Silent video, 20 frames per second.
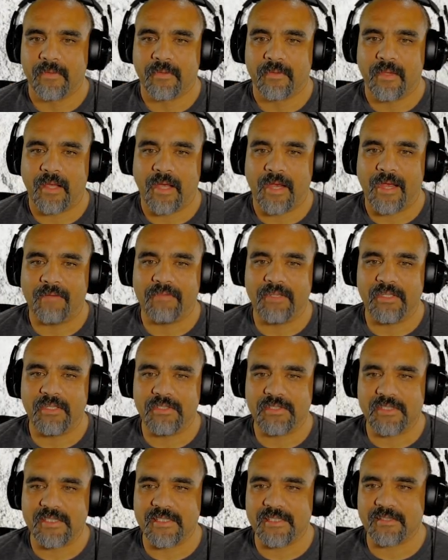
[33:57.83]
I haven't
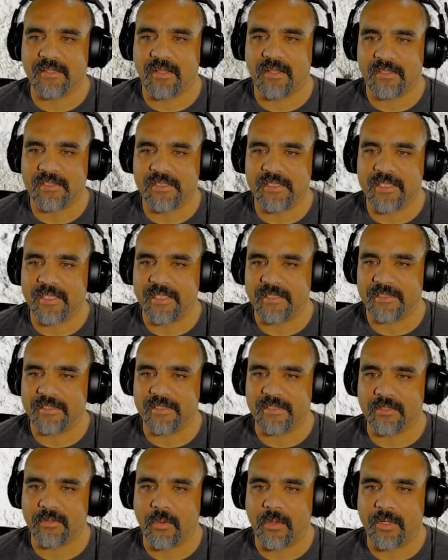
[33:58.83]
used these log stands
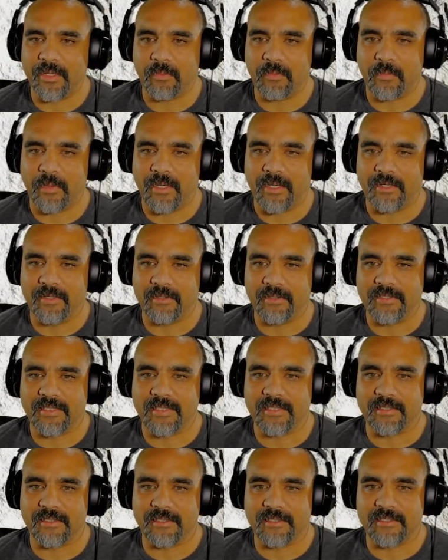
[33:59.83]
in quite a while,
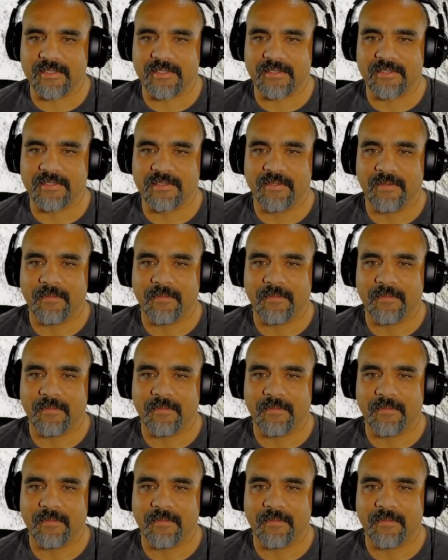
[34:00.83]
since